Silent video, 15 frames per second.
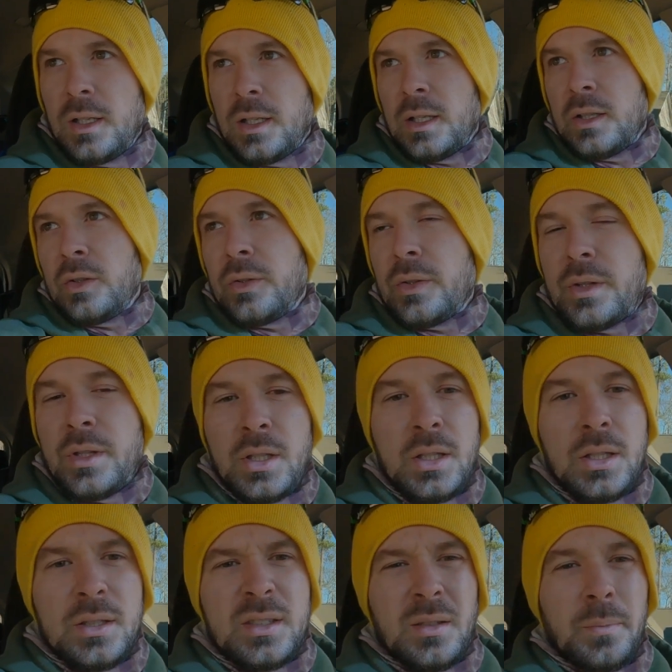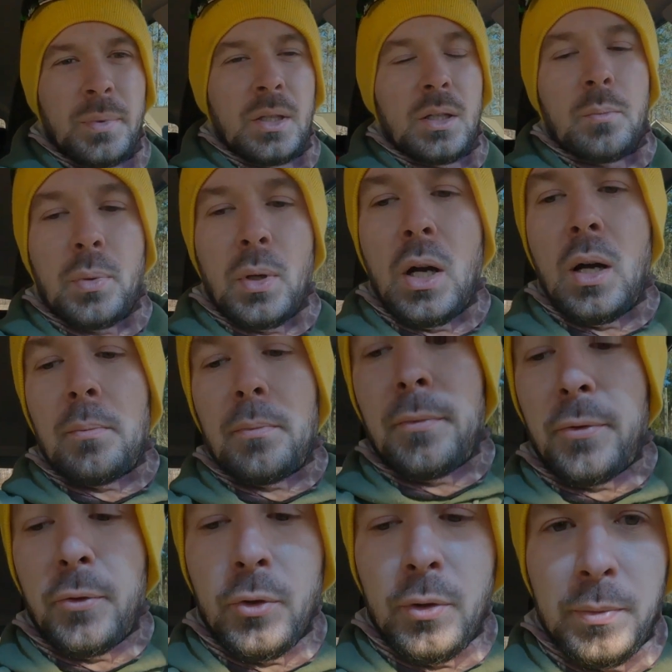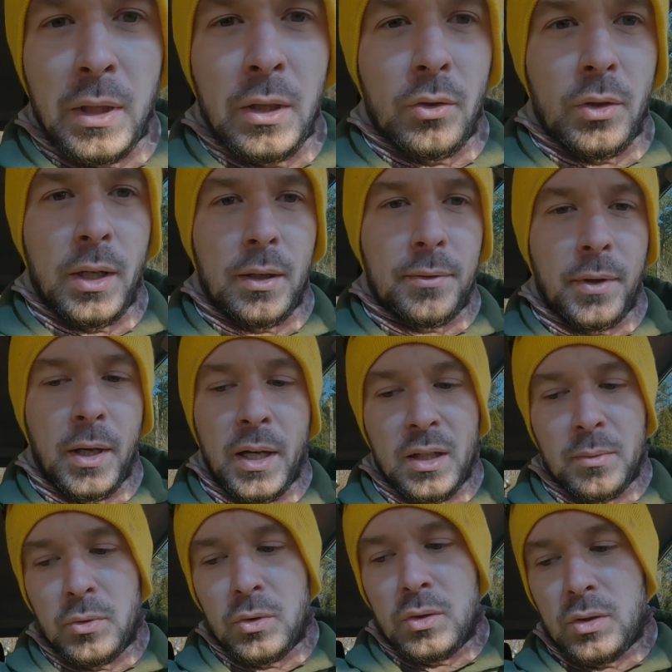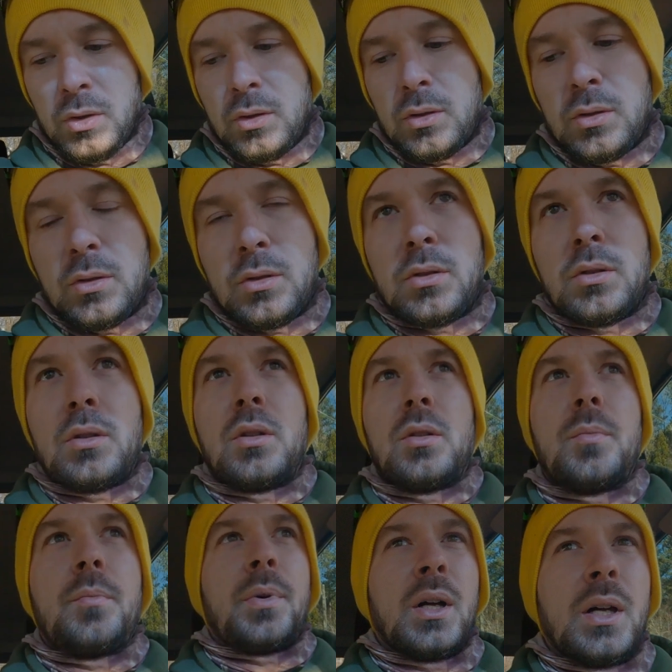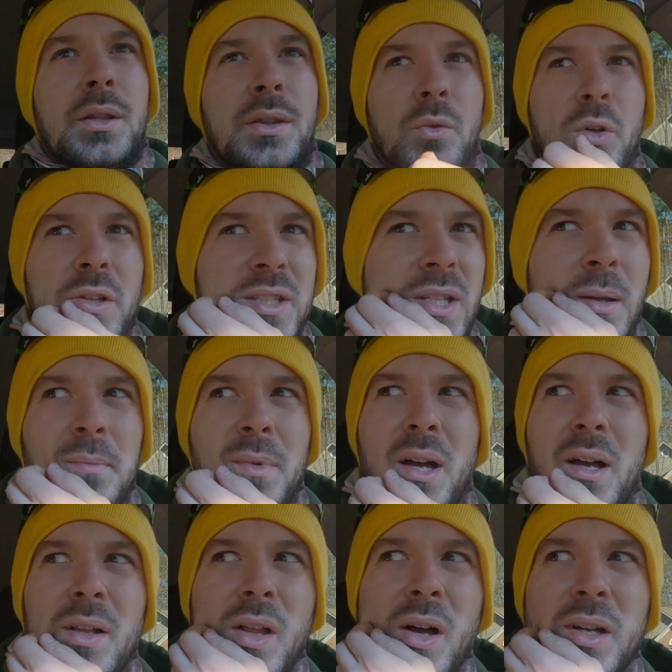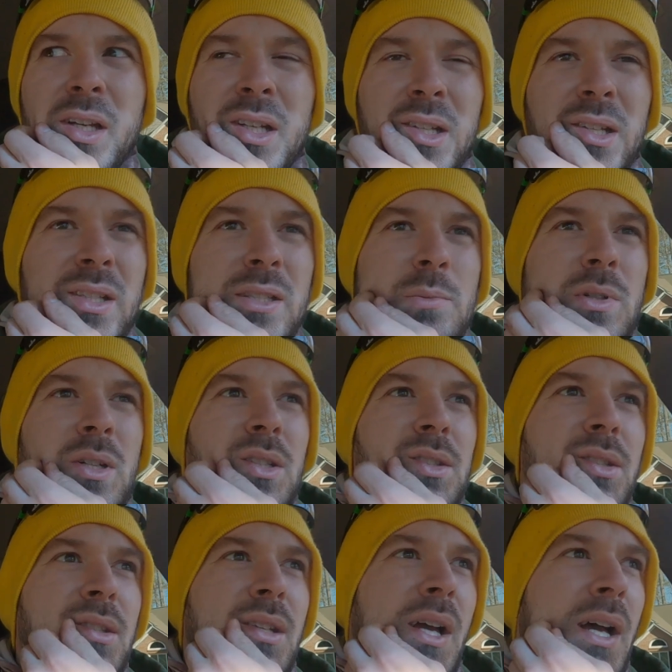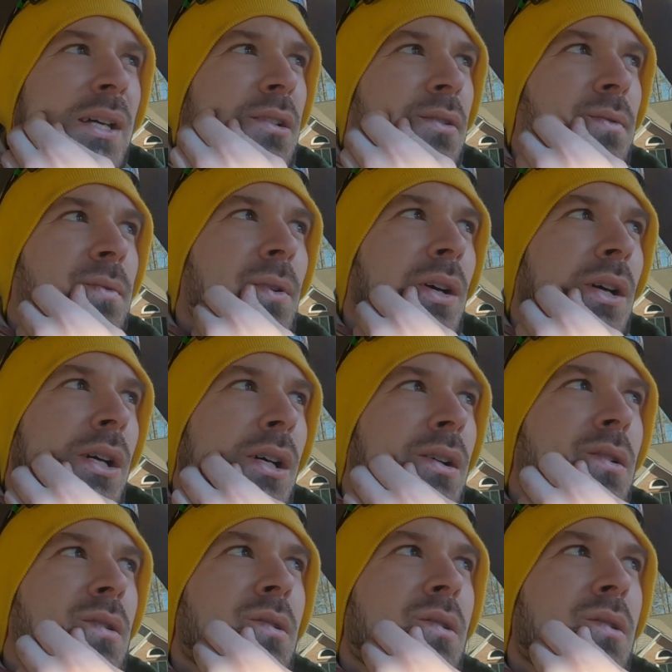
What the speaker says: I don't think it's a big problem for them. They don't have animals. But the reason I'm not locking it is because it's kind of